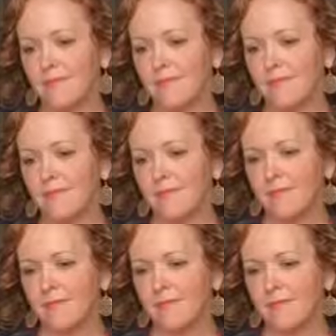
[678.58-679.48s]

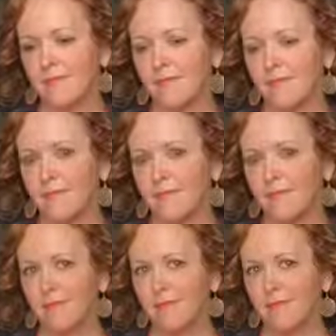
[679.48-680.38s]

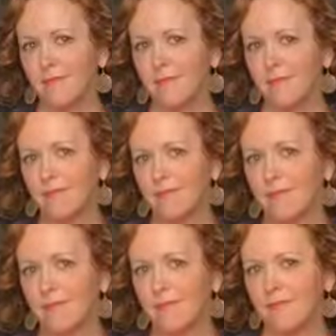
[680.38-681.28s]

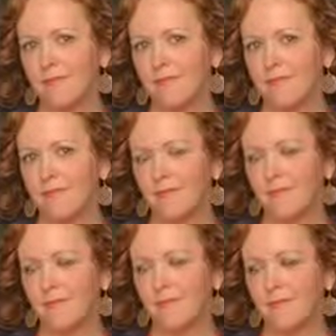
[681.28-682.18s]

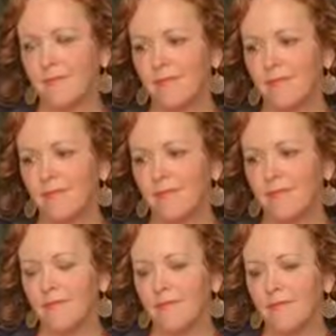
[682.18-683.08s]

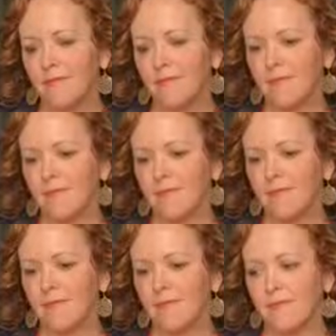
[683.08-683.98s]

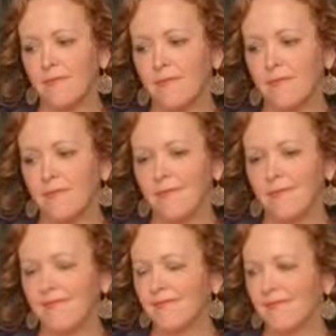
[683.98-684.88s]

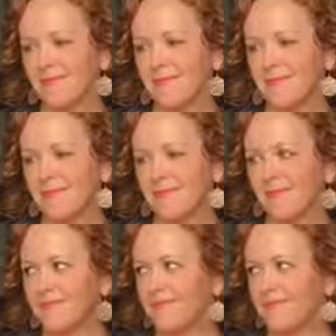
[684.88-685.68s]
The person shown says nothing.